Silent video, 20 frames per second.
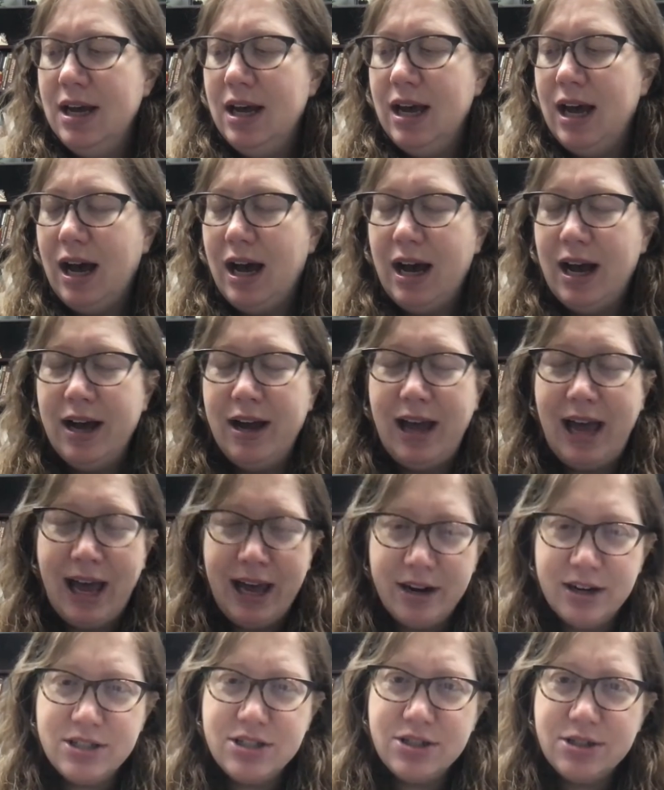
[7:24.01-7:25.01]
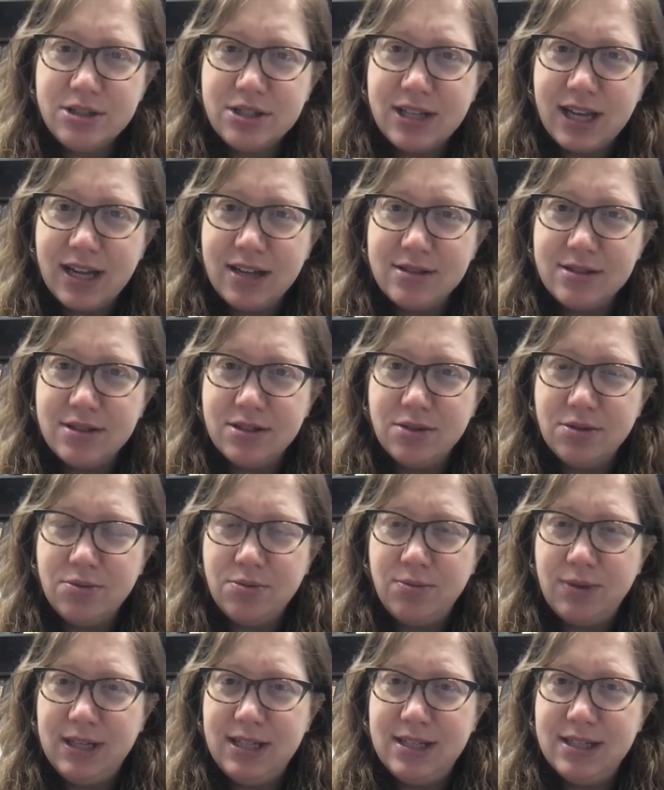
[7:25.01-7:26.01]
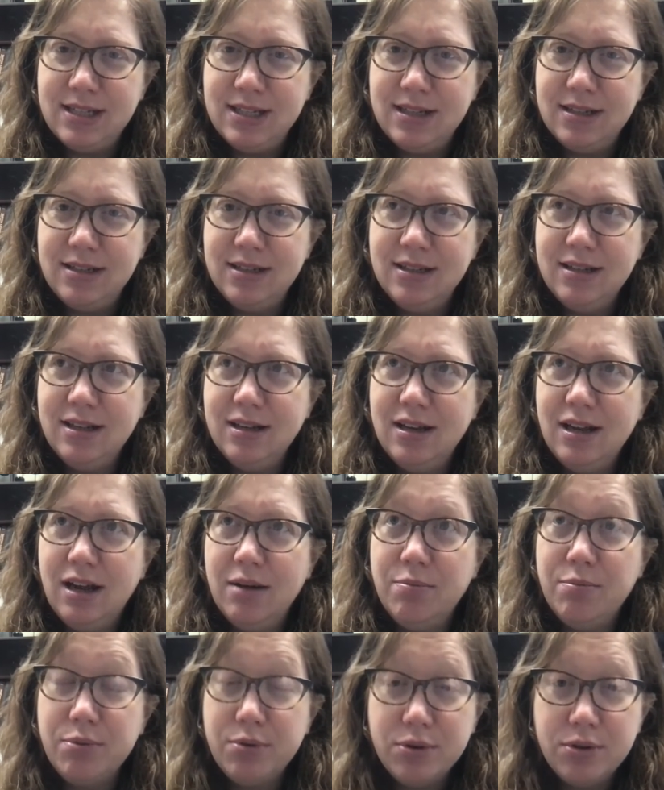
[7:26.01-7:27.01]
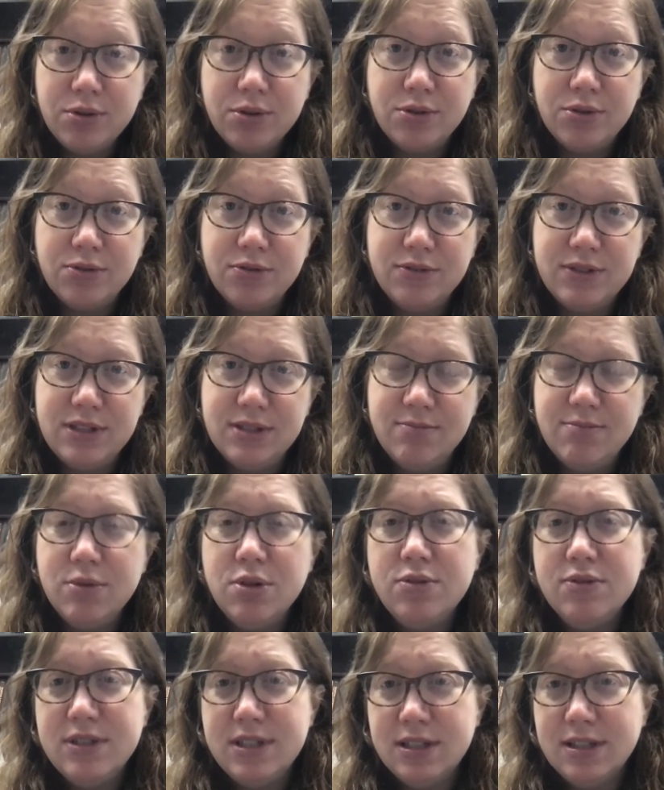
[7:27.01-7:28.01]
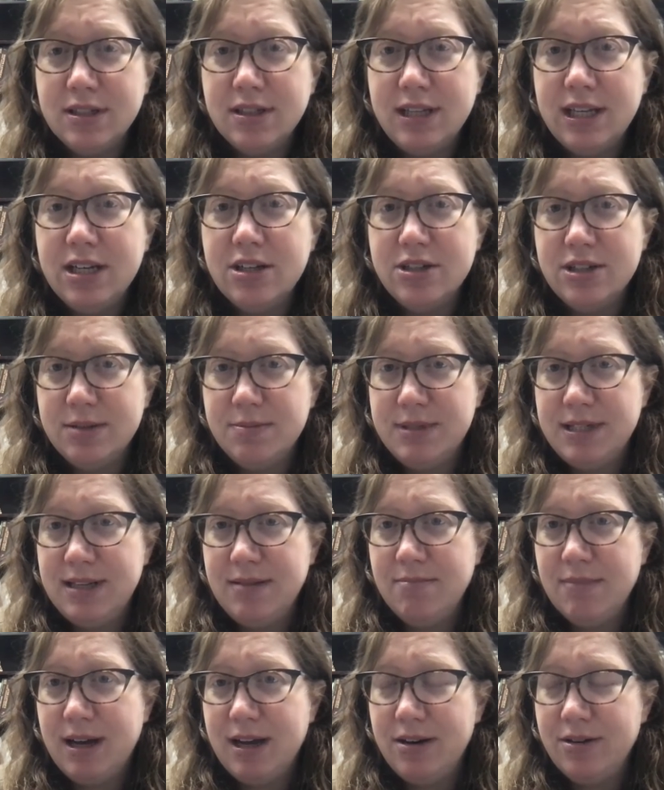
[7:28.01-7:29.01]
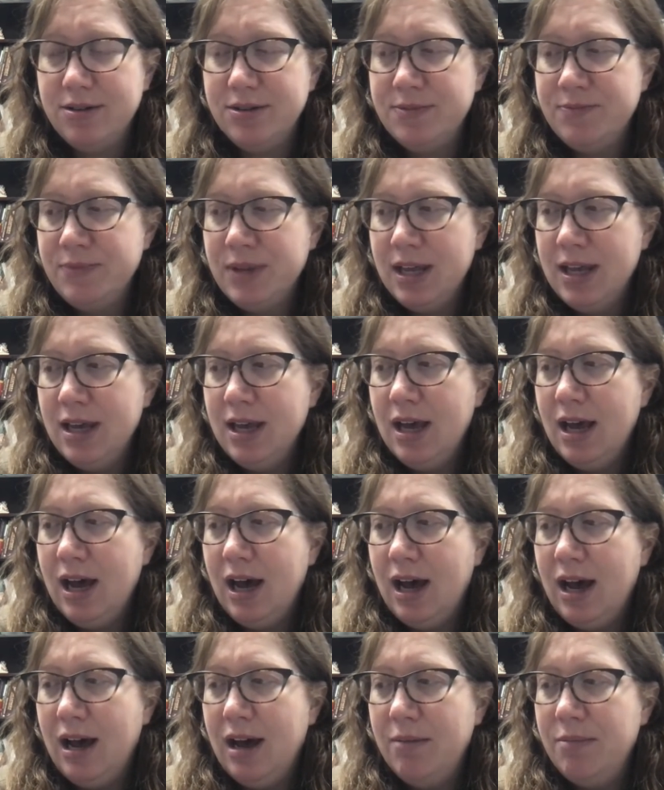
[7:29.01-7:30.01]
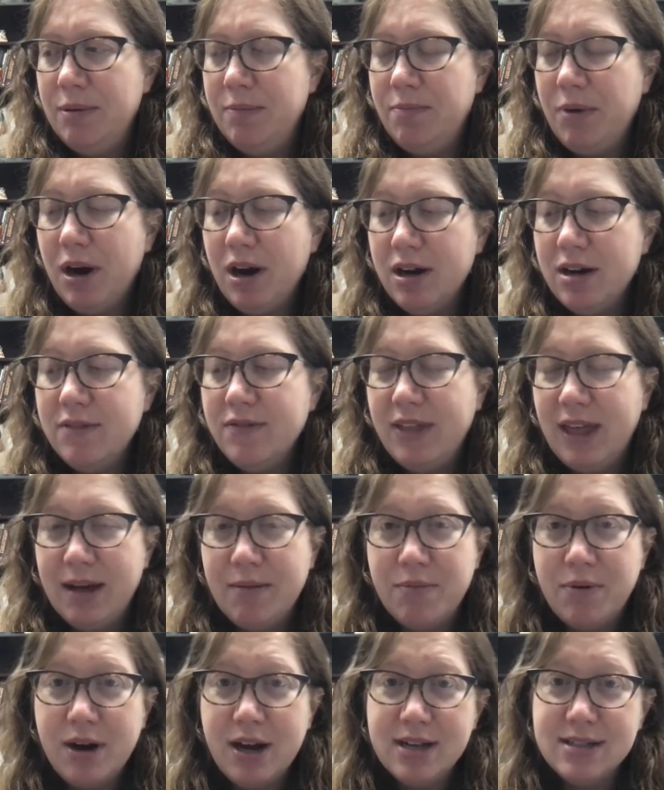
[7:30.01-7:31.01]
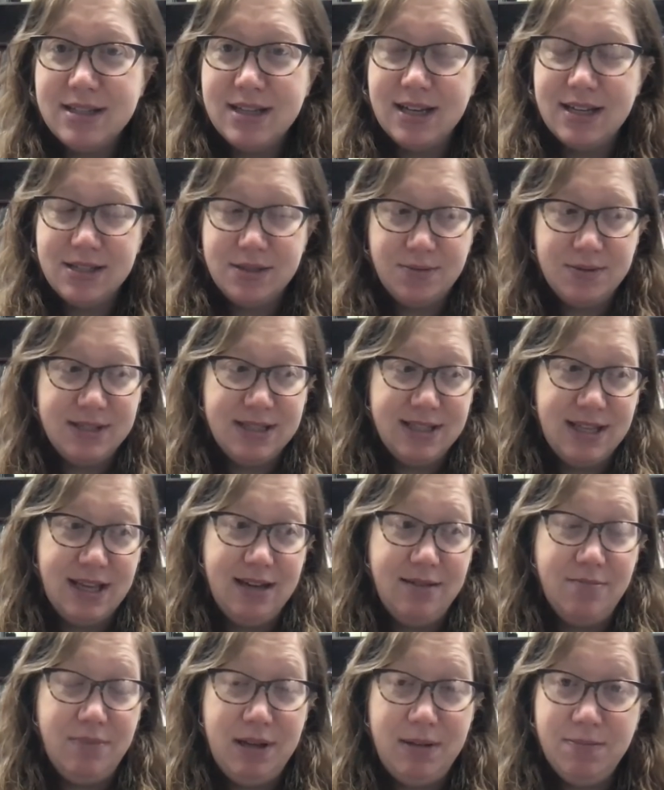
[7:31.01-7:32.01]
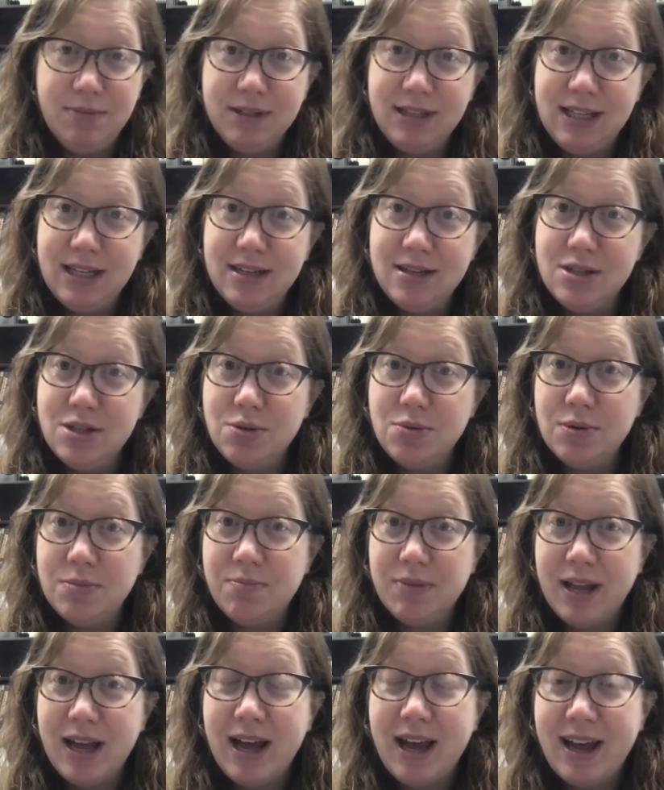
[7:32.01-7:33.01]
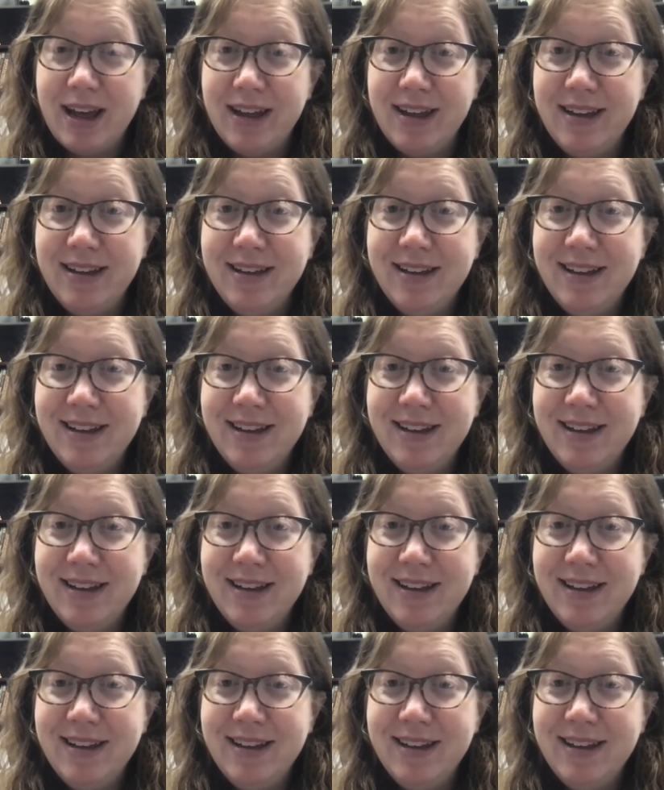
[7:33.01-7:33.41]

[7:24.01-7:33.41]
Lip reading: at our church council, we did approve to move to the leadership team model. But part of that process was then people needed to apply